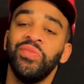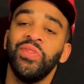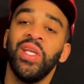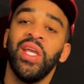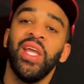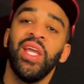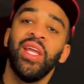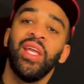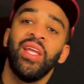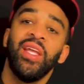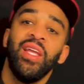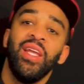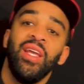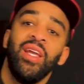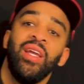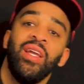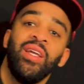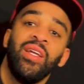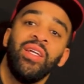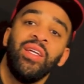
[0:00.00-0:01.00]

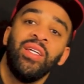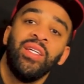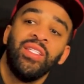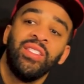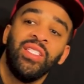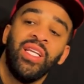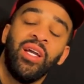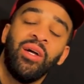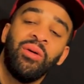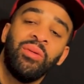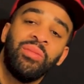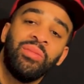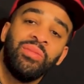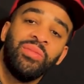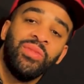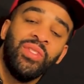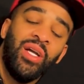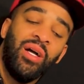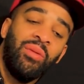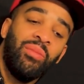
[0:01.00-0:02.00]
Yeah.
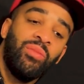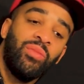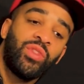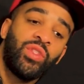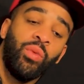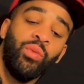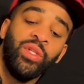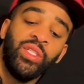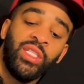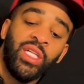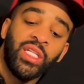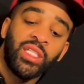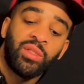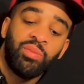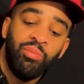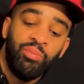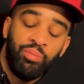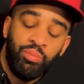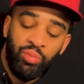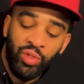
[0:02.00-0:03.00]
Yep. So we
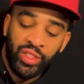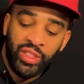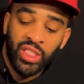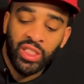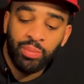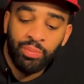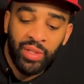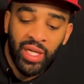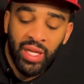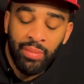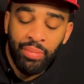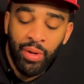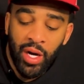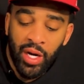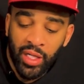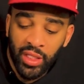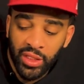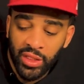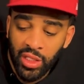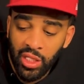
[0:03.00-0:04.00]
just played
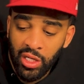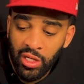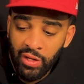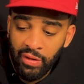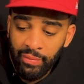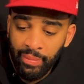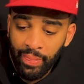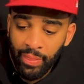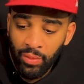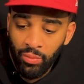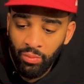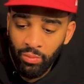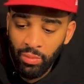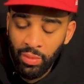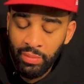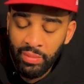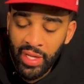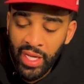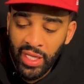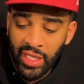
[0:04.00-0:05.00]
Partizan, my
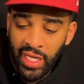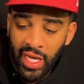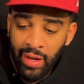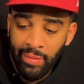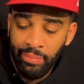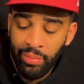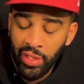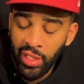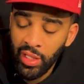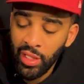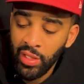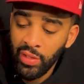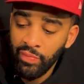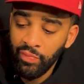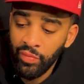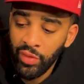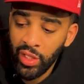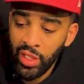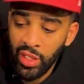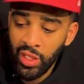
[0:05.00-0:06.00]
man KP
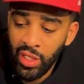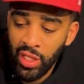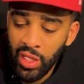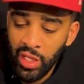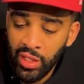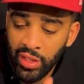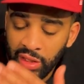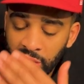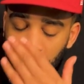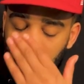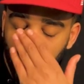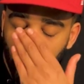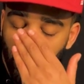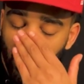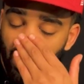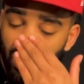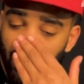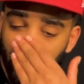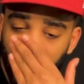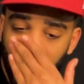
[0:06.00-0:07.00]
and the
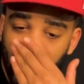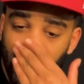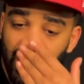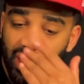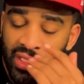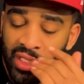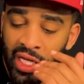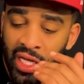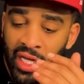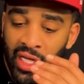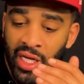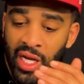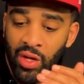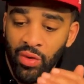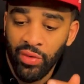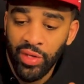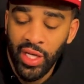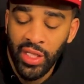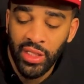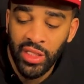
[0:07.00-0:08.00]
dude Zach Leday, they
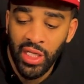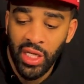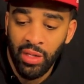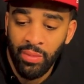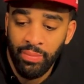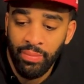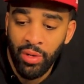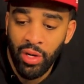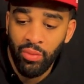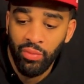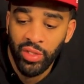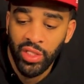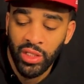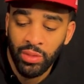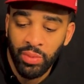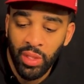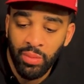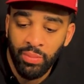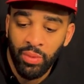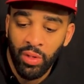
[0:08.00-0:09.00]
on that team. We just
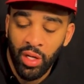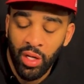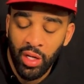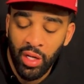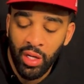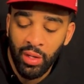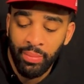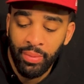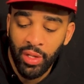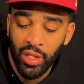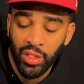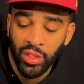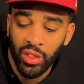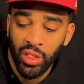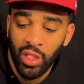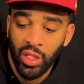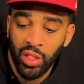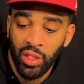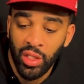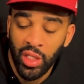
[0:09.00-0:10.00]
played
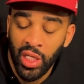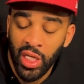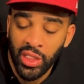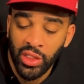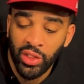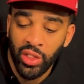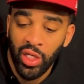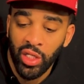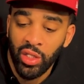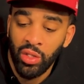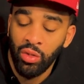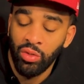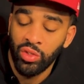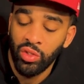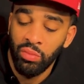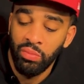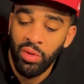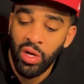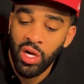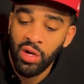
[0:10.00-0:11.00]
Partizan. The legendary coach
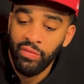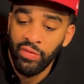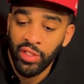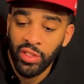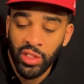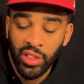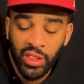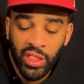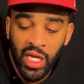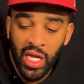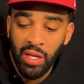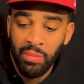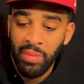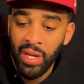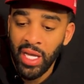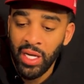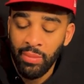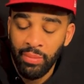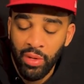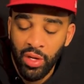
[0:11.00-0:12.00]
Obanovich just came
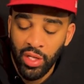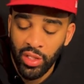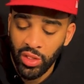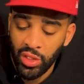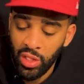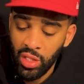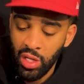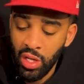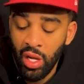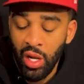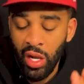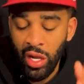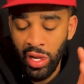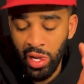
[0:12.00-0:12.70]
back to Partizan.